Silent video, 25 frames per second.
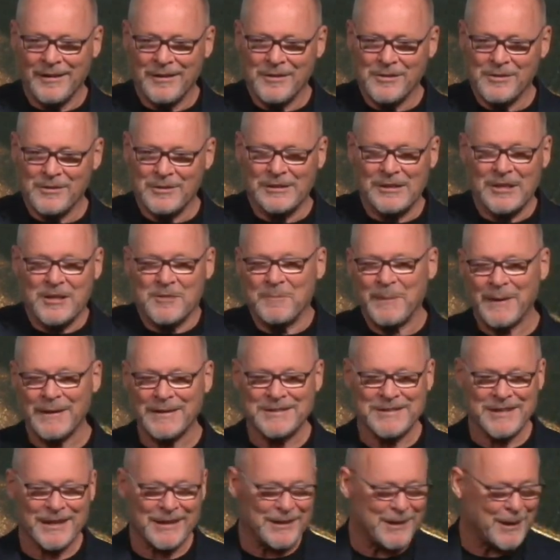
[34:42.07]
So let's be a
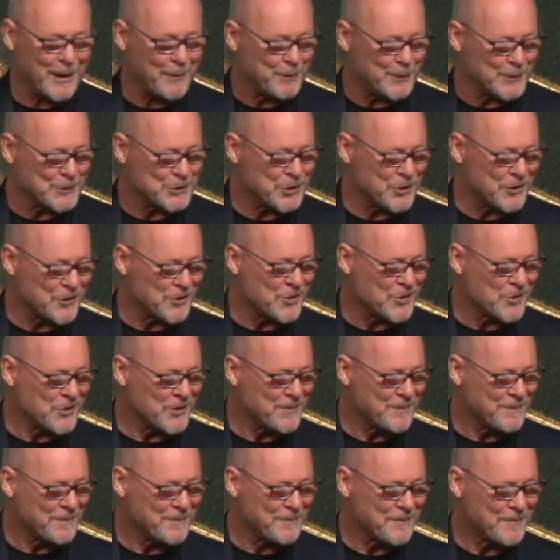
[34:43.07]
10 leper church.
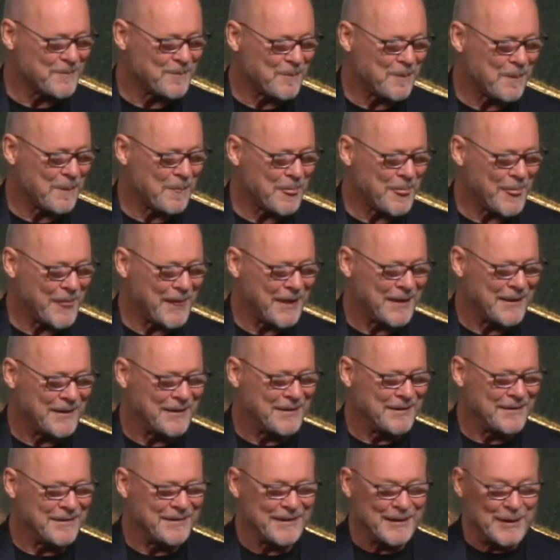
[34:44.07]

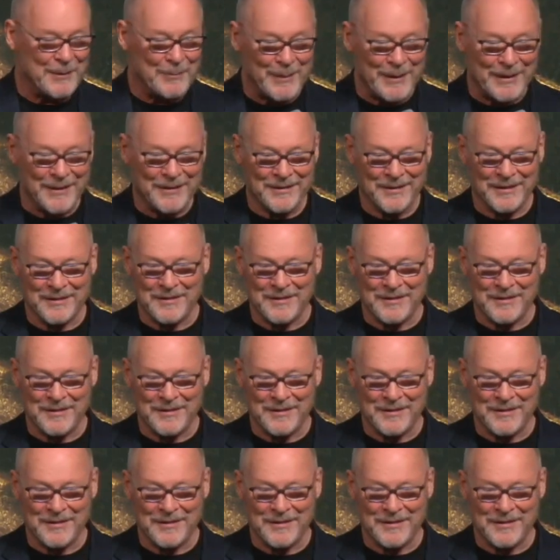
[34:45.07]
Amen.